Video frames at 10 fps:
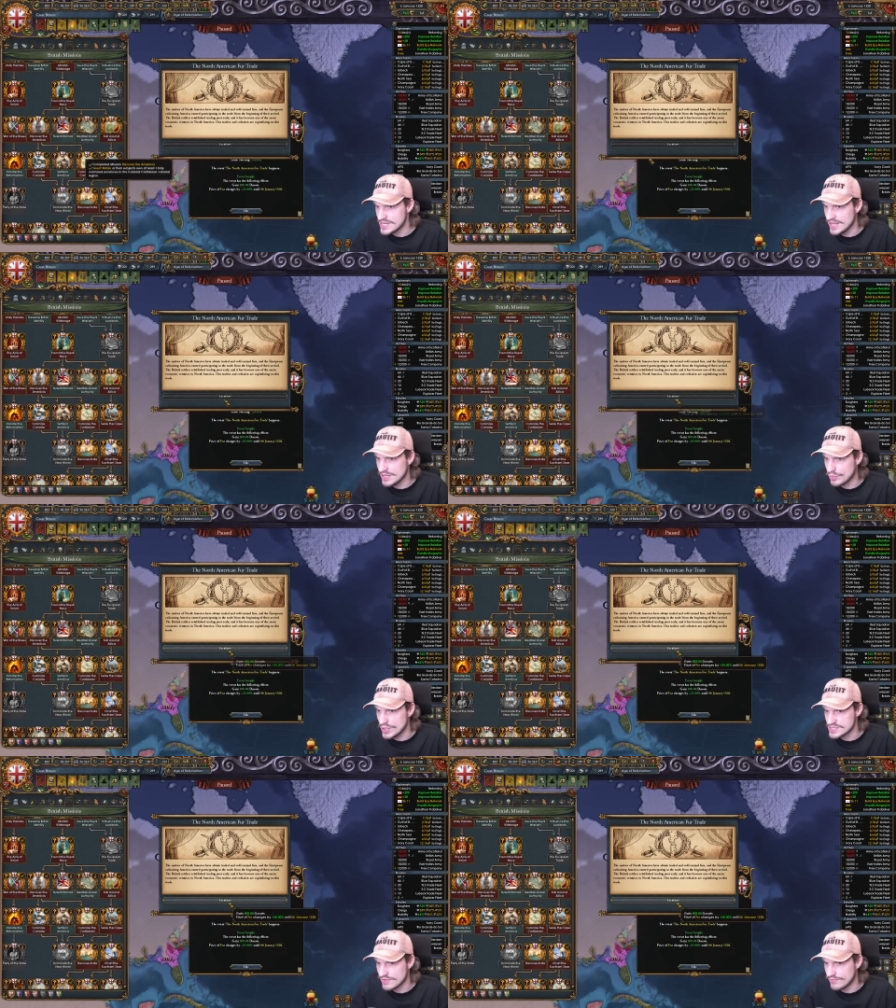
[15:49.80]
and the
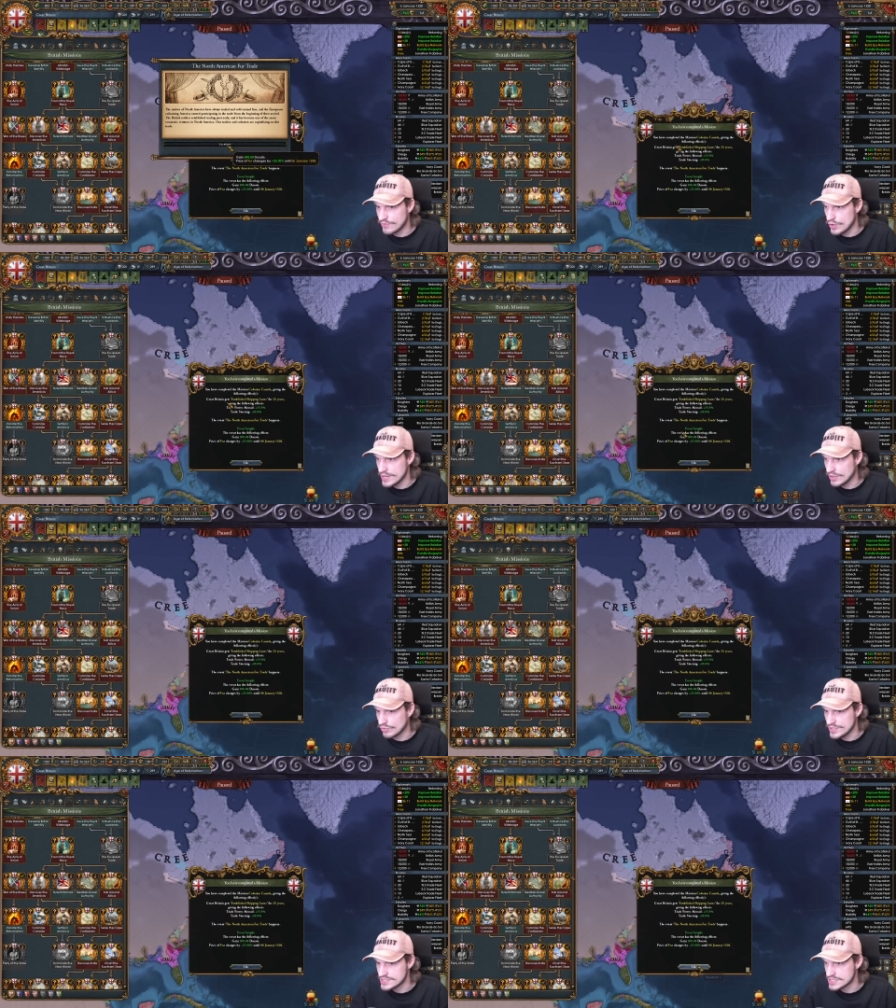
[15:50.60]
price of fur
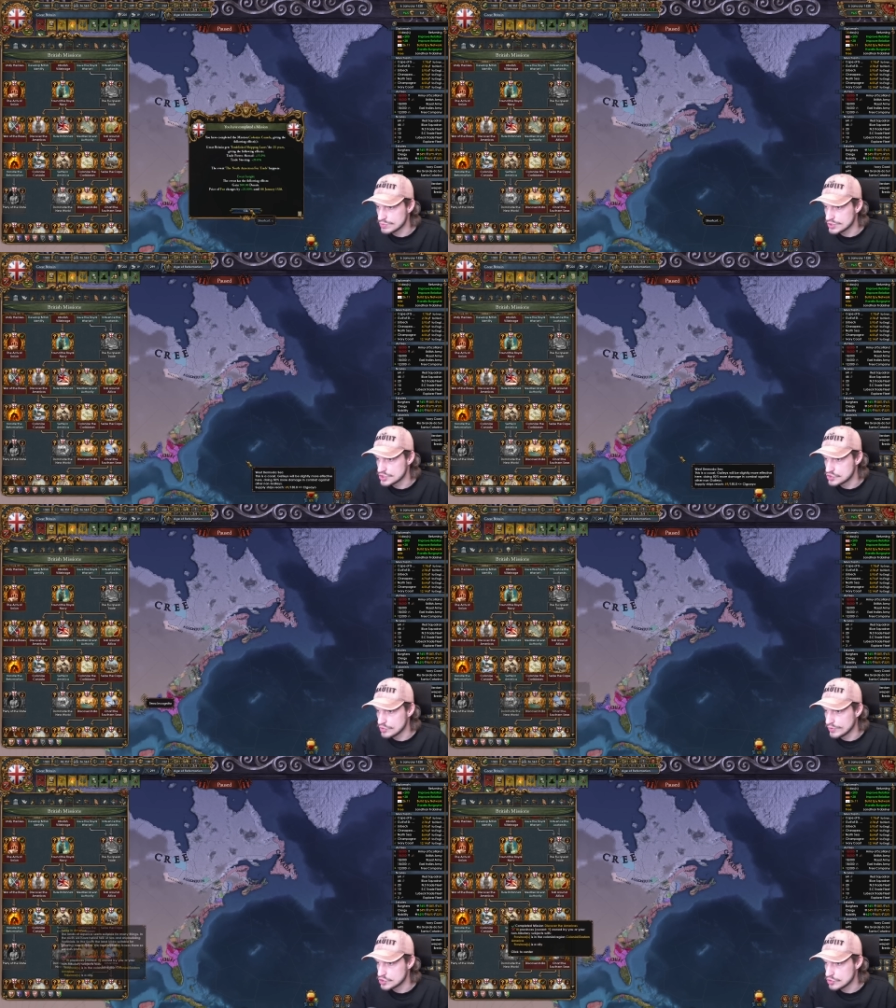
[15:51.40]
increases, which is
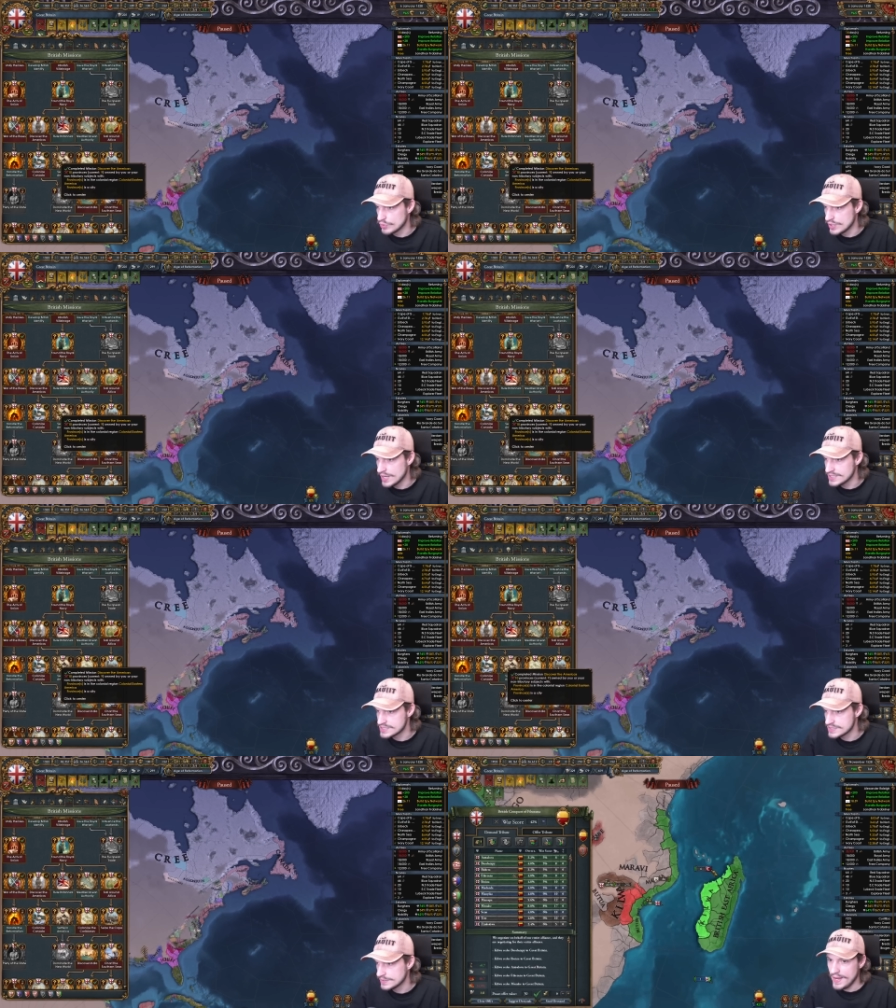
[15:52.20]
super, super
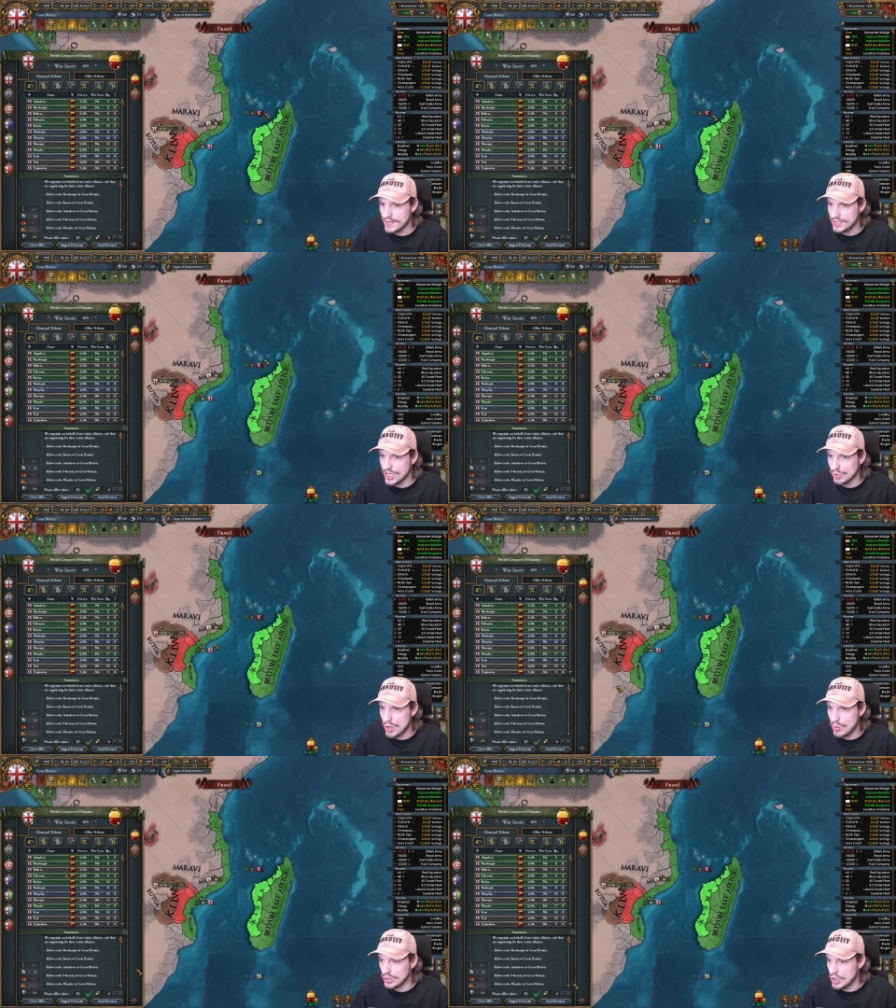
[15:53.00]
nice. And
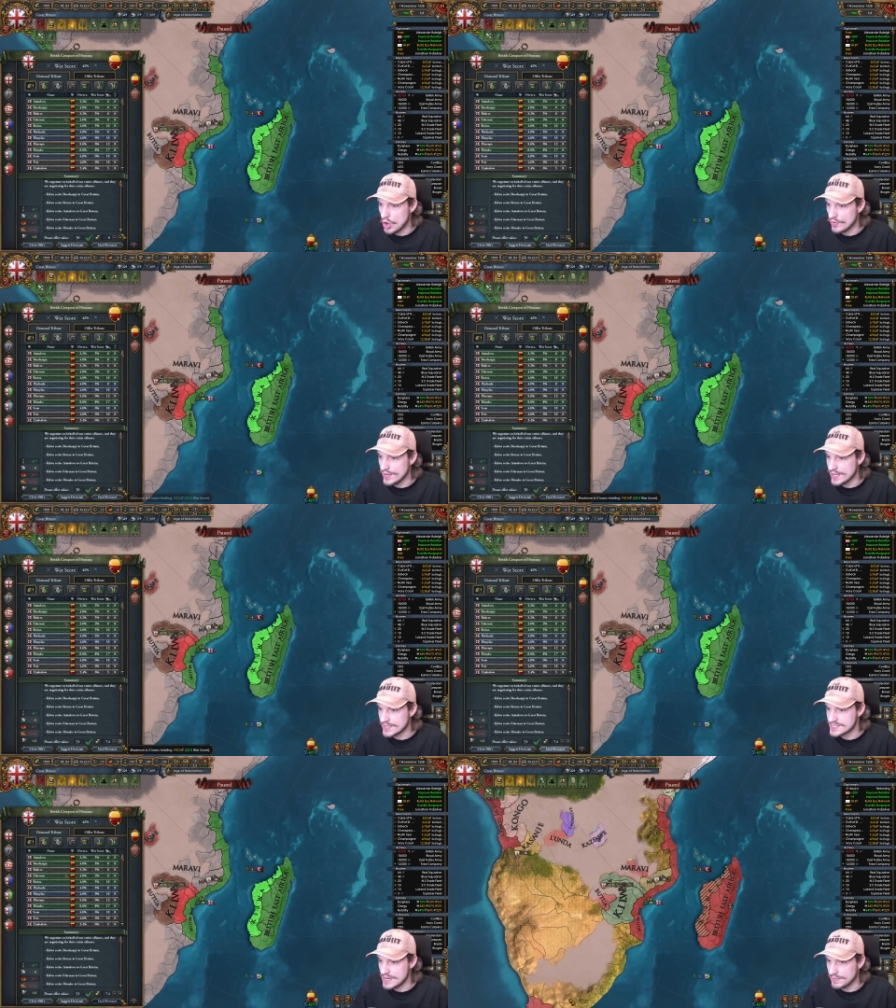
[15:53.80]
Kilwa will already
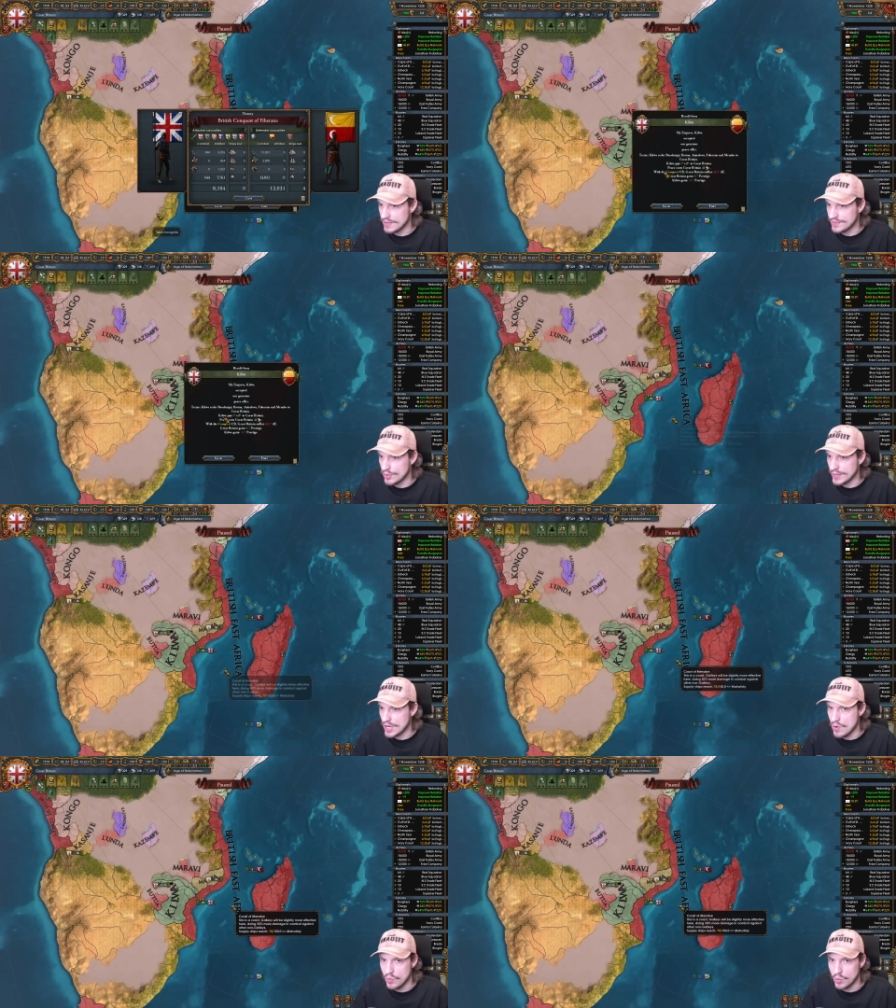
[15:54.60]
accept. There we
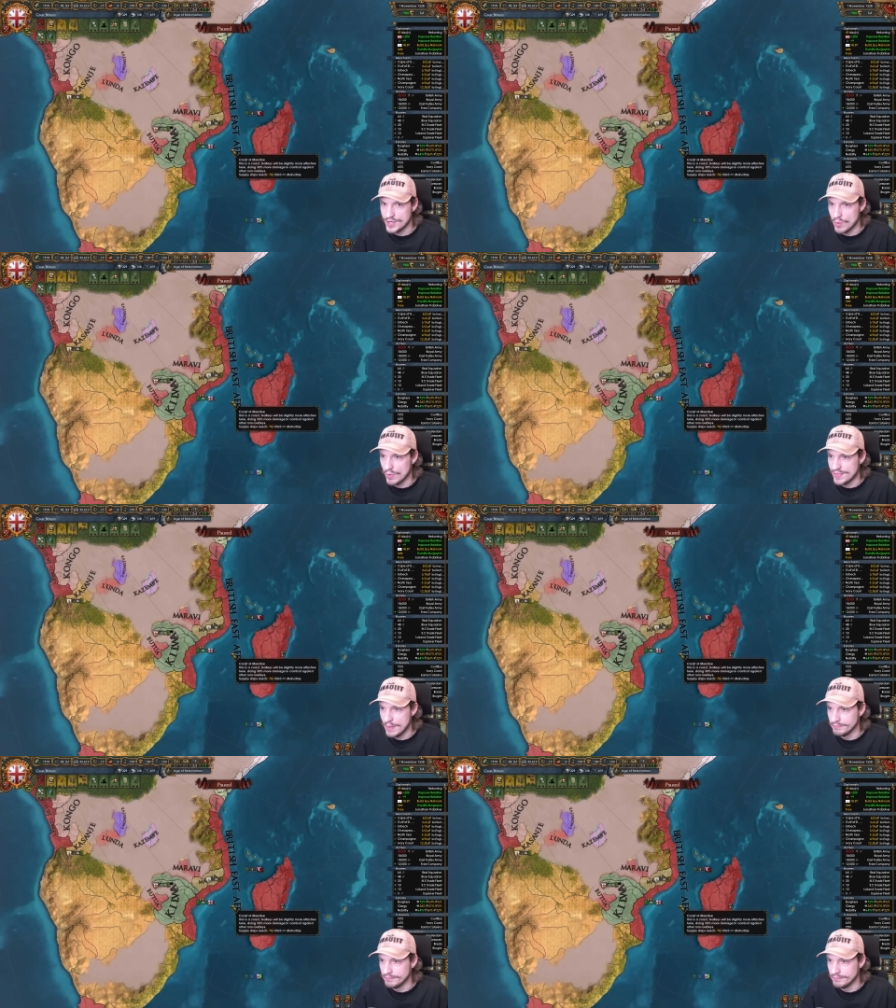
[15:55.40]
go. We're done with them.